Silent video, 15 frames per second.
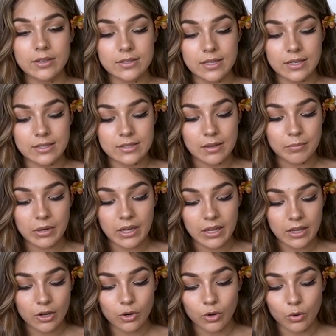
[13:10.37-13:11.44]
It's like somebody
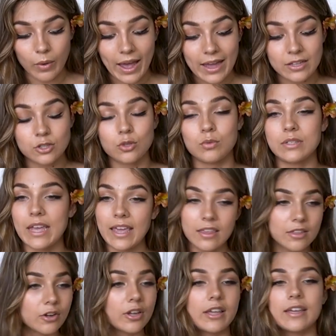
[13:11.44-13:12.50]
here who had to take
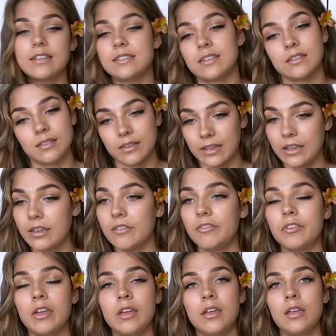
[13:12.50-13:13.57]
their kids and leave